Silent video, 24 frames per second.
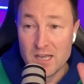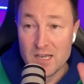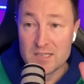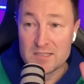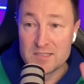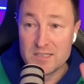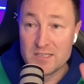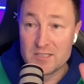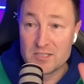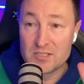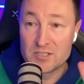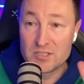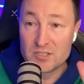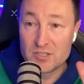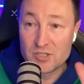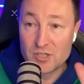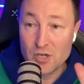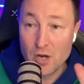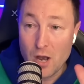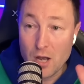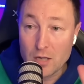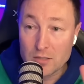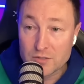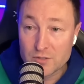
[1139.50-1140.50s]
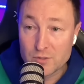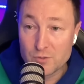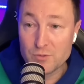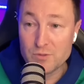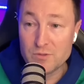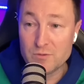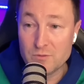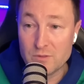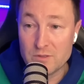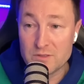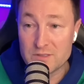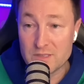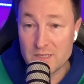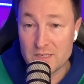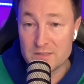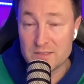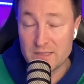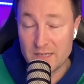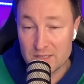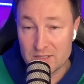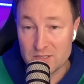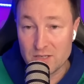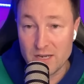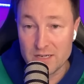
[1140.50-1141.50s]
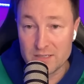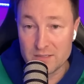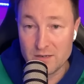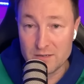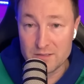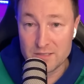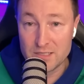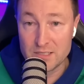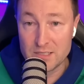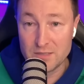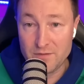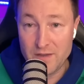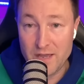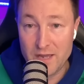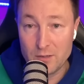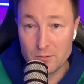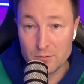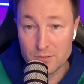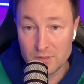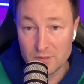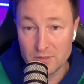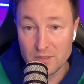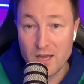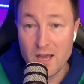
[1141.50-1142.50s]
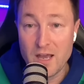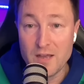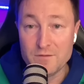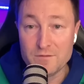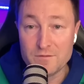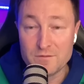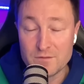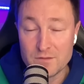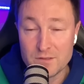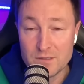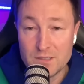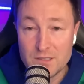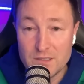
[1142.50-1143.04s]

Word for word: since childhood is, is that a diagnosis you've had all your life